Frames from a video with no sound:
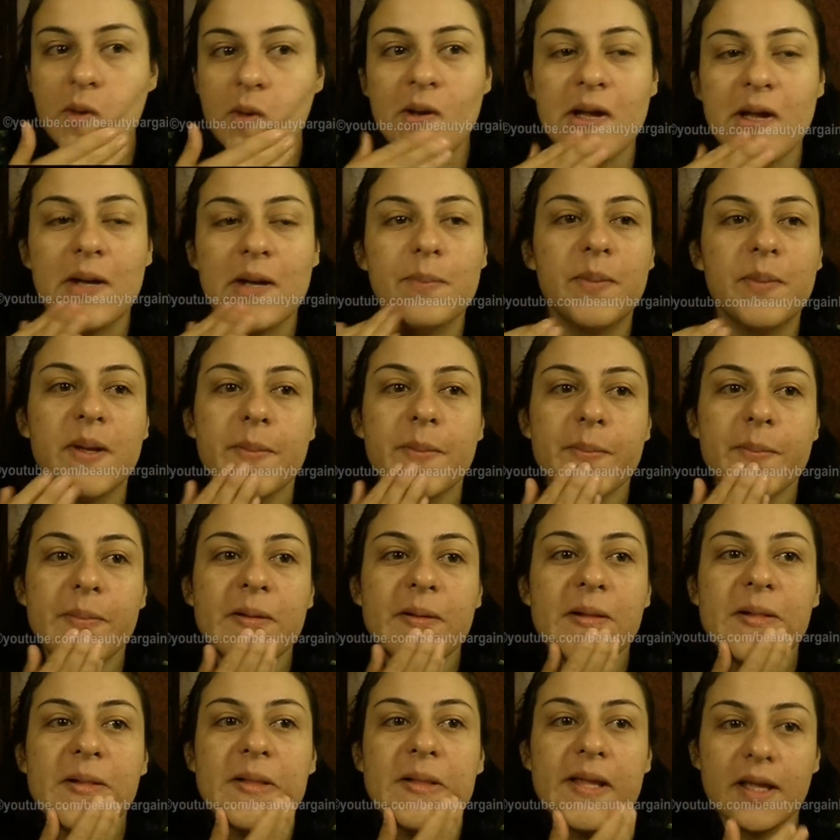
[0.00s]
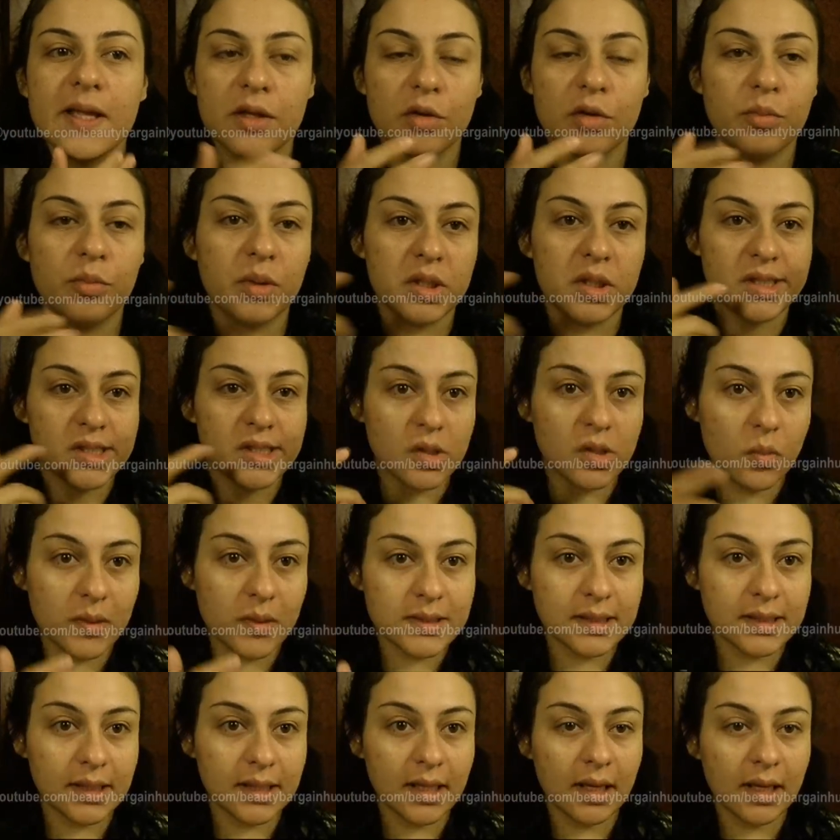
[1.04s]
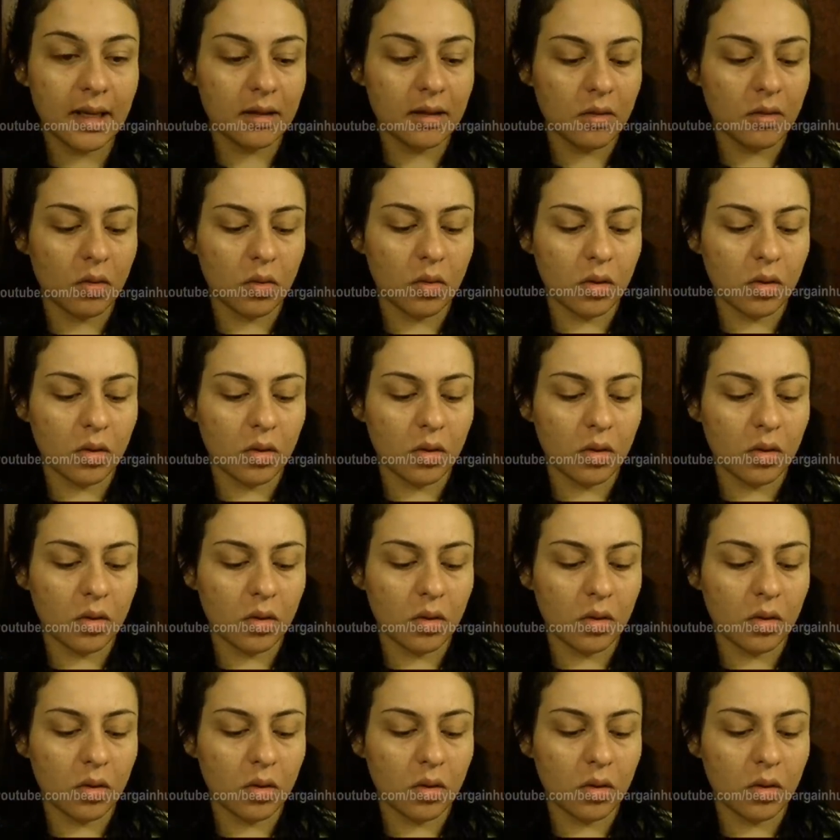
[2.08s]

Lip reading: you get a pimple and you've been squeezing it